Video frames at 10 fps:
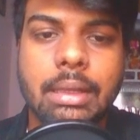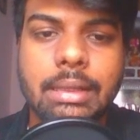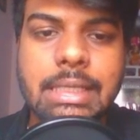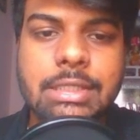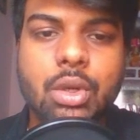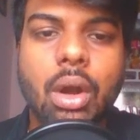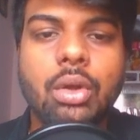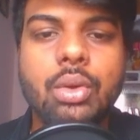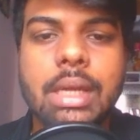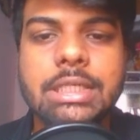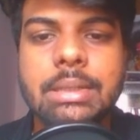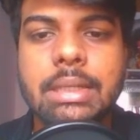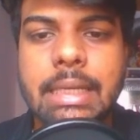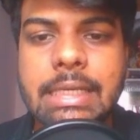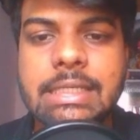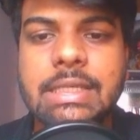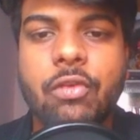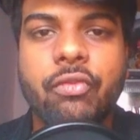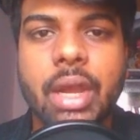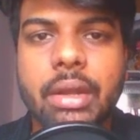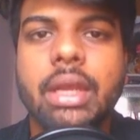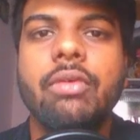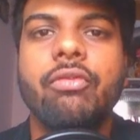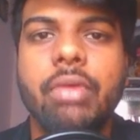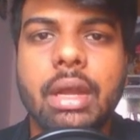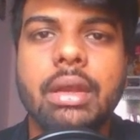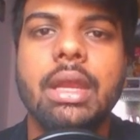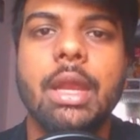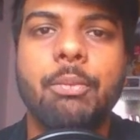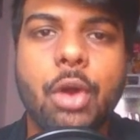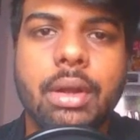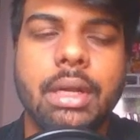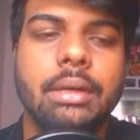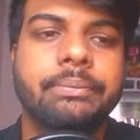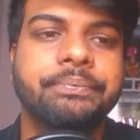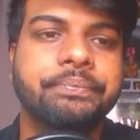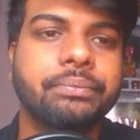This call to action is very, very important.